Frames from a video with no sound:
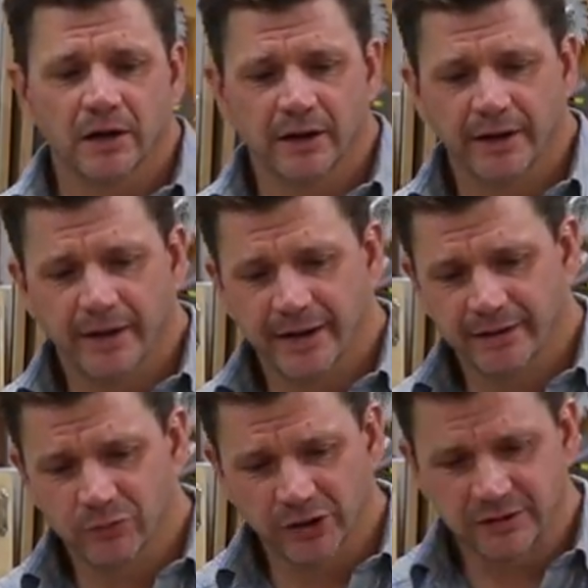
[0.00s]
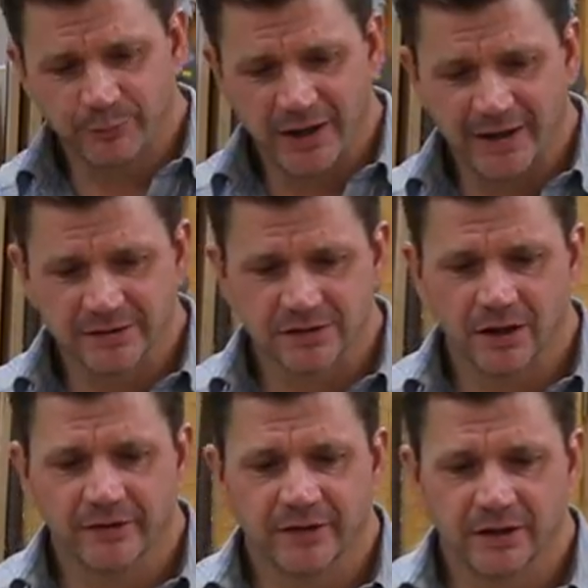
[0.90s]
Uh, and it really depends
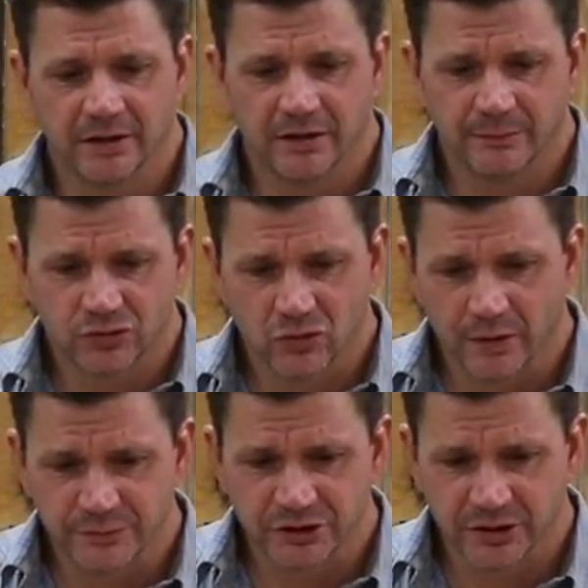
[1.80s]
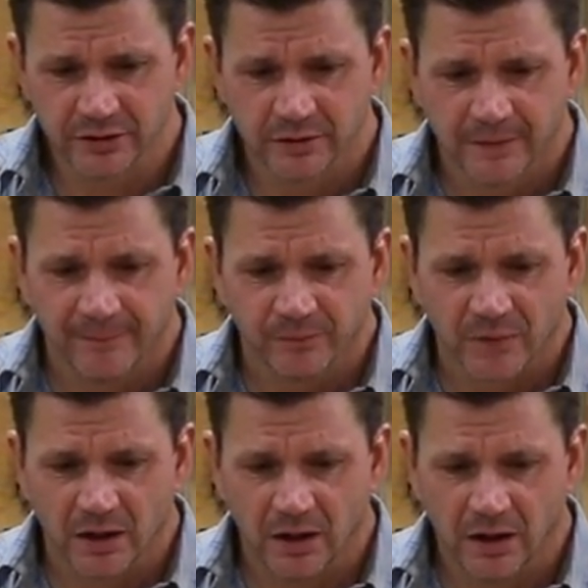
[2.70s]
on the absorption
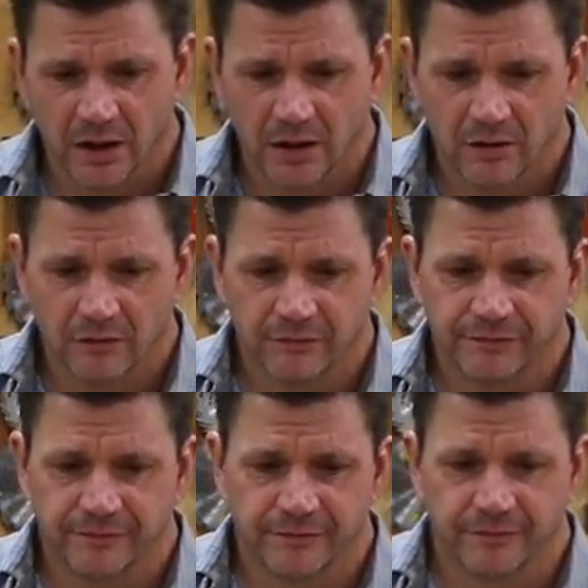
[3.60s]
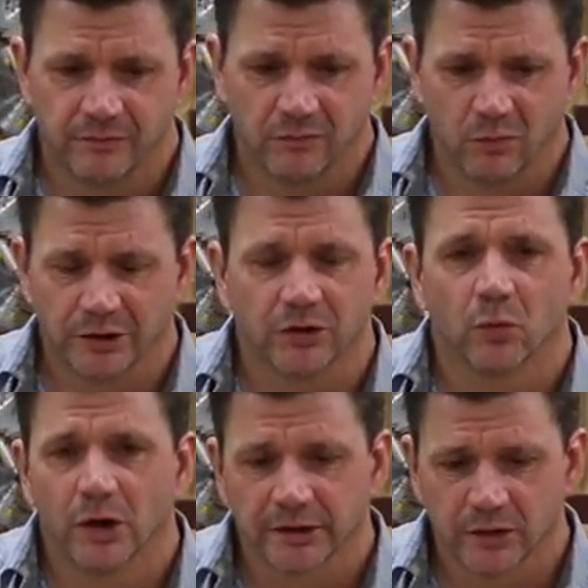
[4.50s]
of what you're
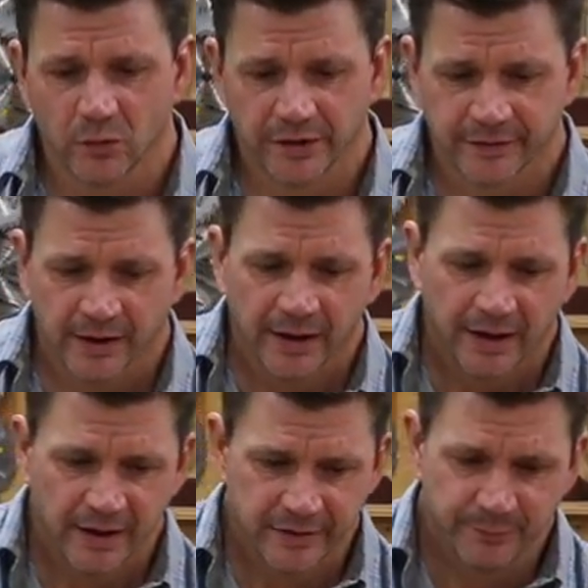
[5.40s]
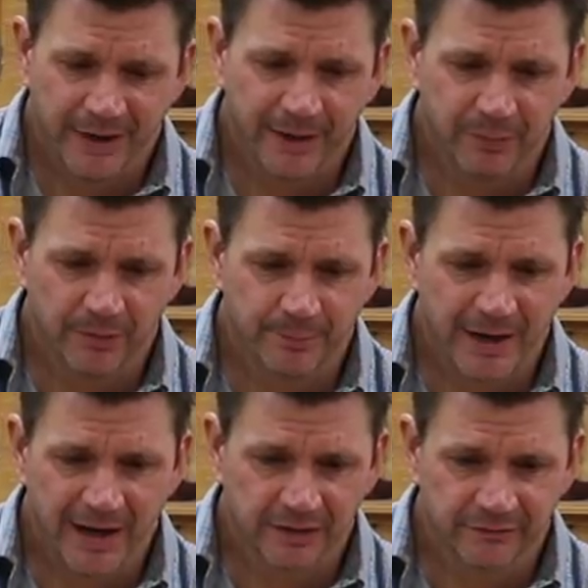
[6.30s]
working with, and the paper
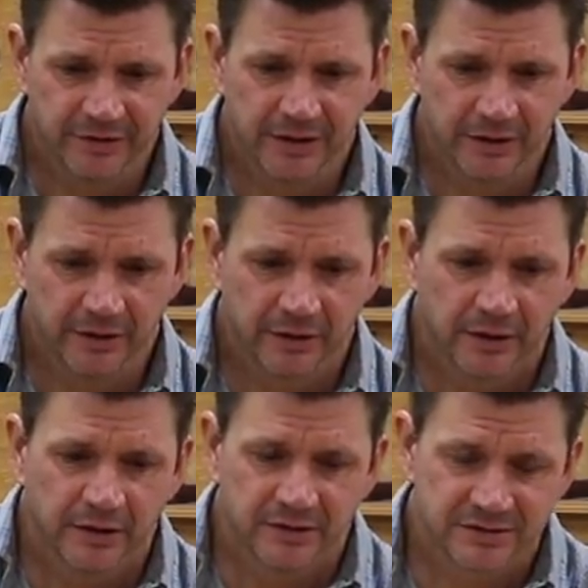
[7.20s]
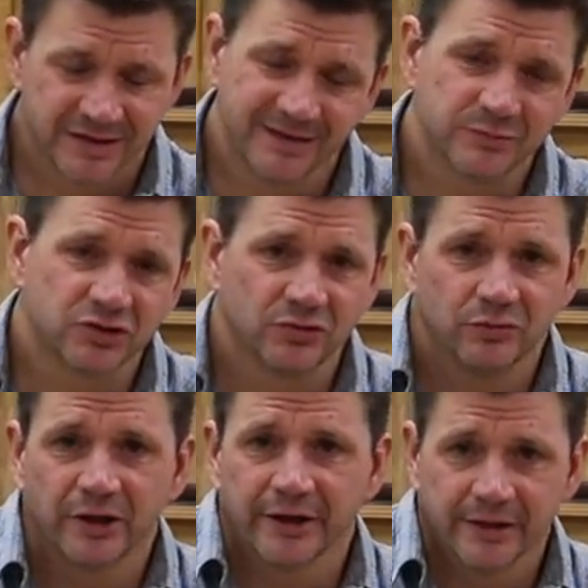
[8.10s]
backed veneer seems to
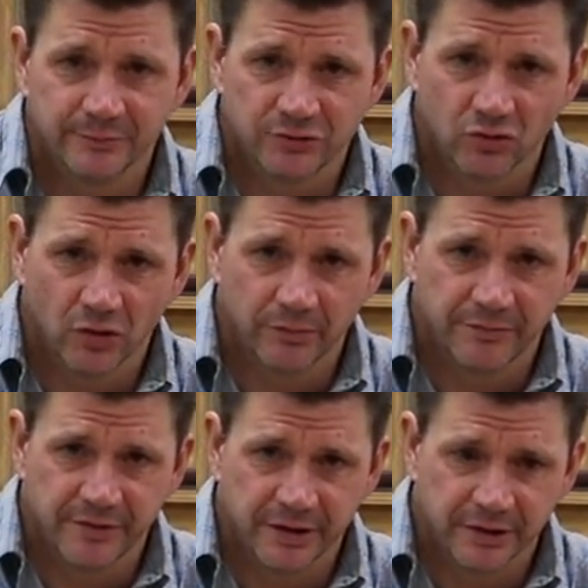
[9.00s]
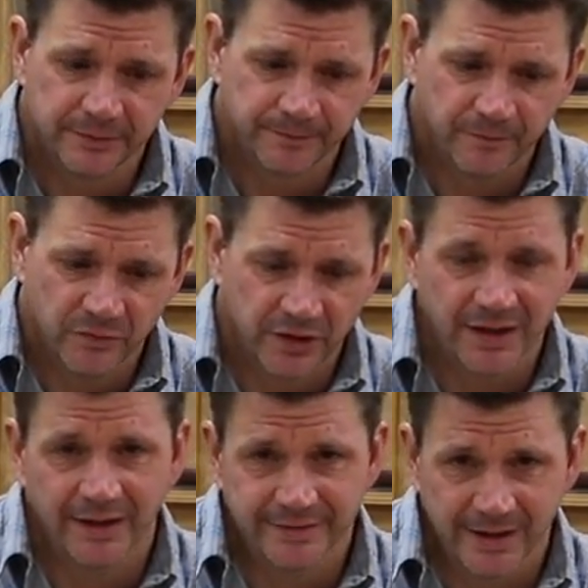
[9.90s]
really absorb the the
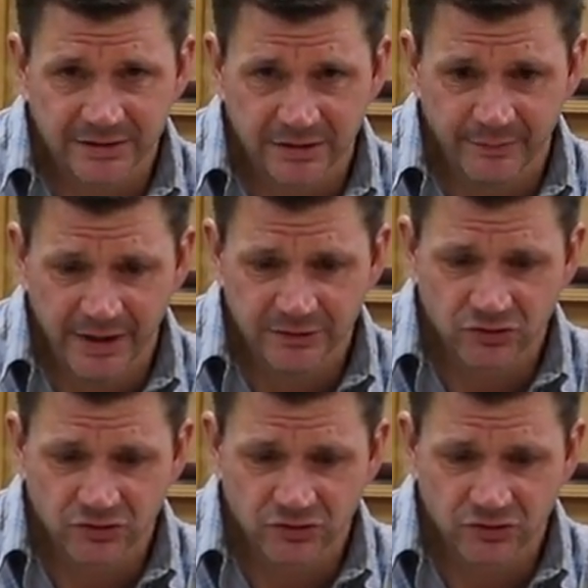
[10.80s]
contact cement.